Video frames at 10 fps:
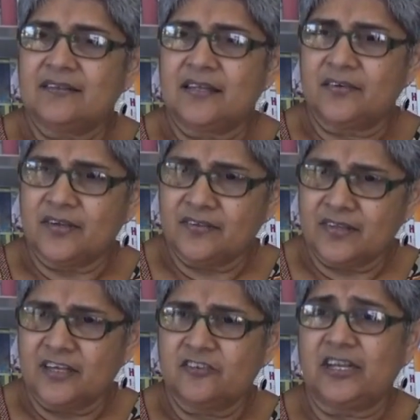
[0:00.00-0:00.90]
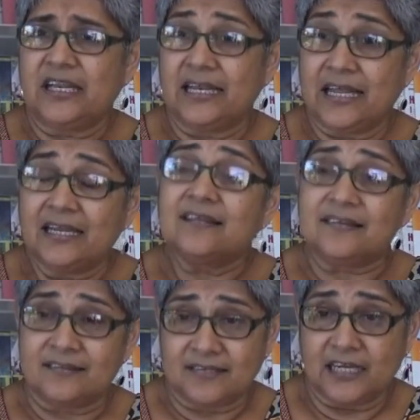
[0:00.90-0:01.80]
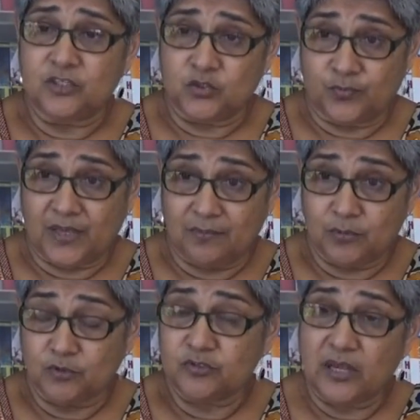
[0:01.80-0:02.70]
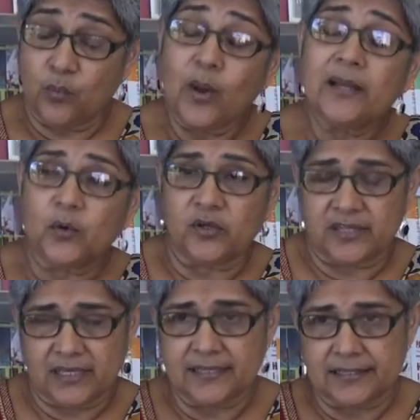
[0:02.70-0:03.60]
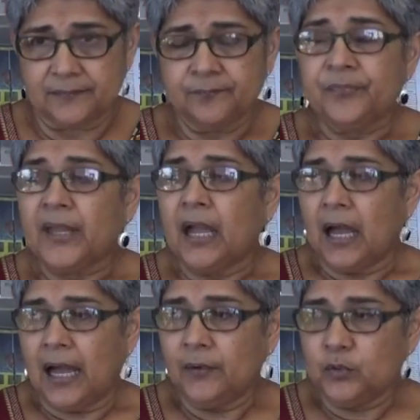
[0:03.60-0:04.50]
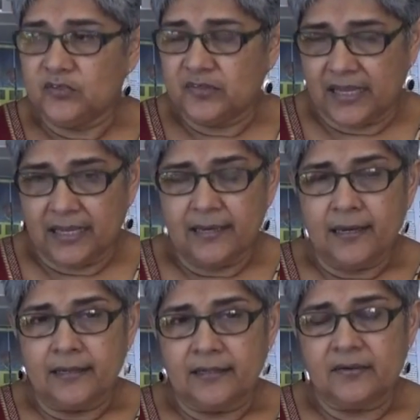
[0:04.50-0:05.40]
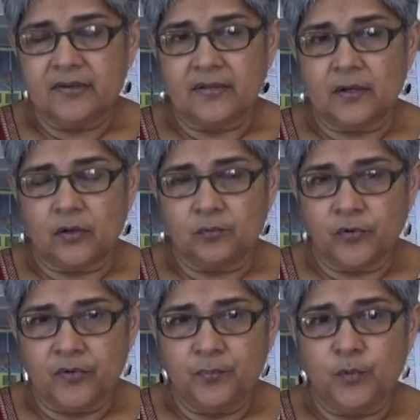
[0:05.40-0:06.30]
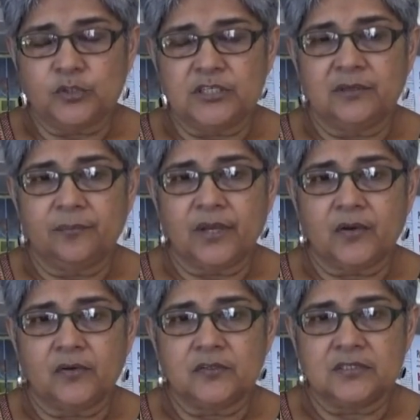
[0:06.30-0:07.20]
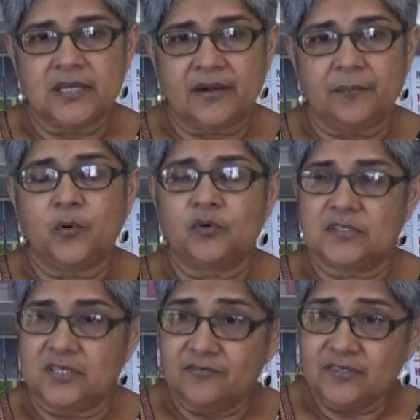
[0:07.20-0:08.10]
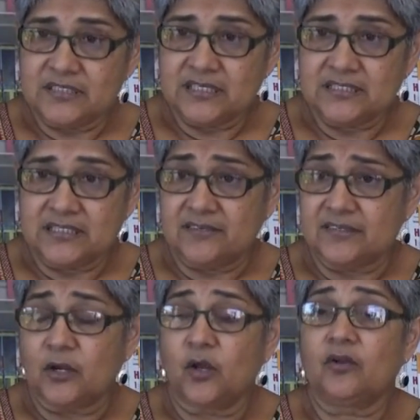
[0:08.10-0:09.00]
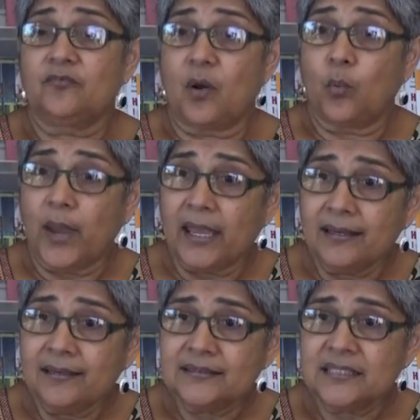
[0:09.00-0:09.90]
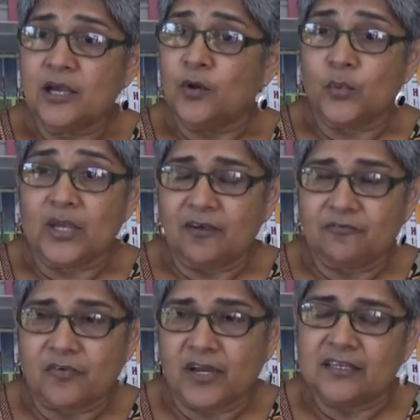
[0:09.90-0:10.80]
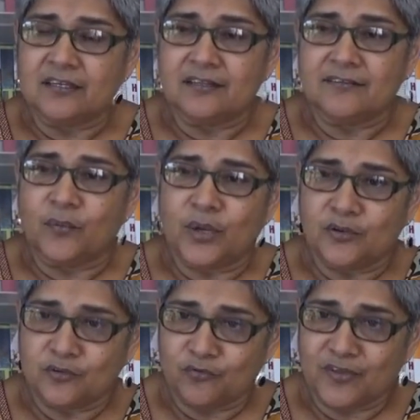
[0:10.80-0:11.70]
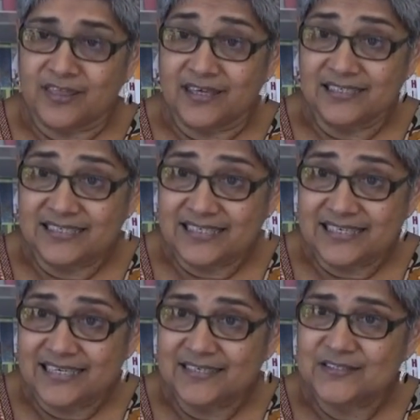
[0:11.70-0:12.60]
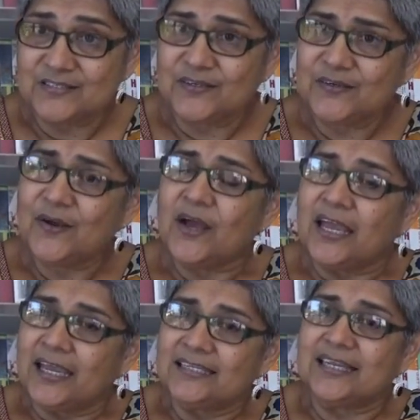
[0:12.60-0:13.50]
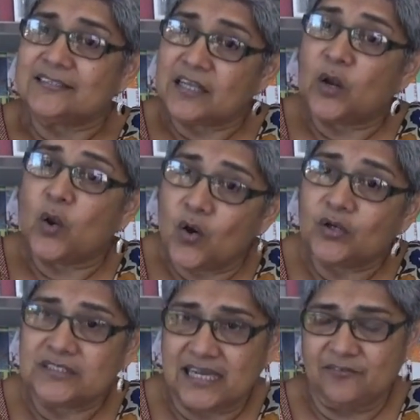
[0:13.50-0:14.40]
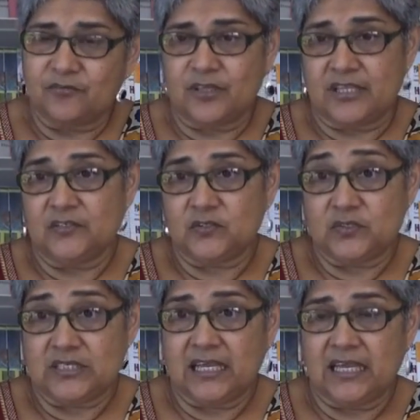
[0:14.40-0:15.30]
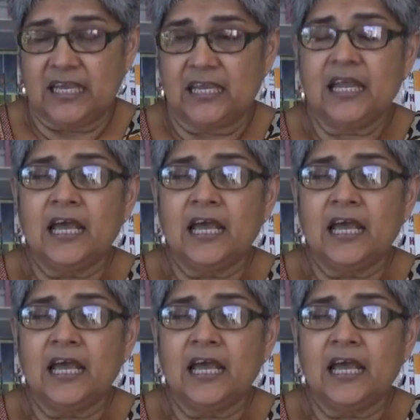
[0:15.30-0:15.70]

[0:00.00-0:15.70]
and research and analysis done to be able to say one or the other. I would say there is a lot more reporting because there are more services, there is a lot of awareness. We have created this awareness over 30 years, so you know, it takes a long time for things to sink in,